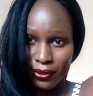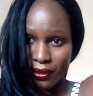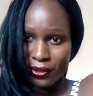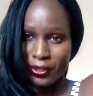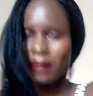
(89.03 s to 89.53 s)

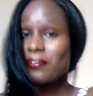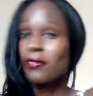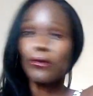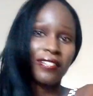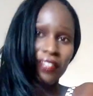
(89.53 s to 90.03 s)
You came from
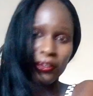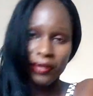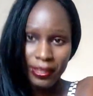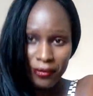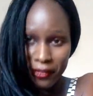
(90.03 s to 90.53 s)
wherever you
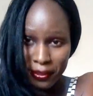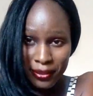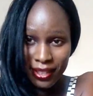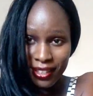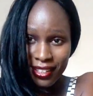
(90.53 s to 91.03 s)
came from,
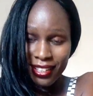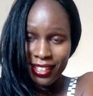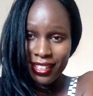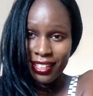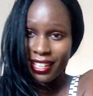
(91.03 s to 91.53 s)

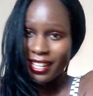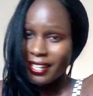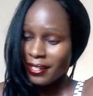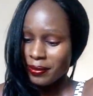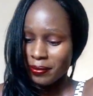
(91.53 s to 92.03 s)

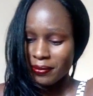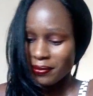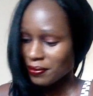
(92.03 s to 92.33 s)
um,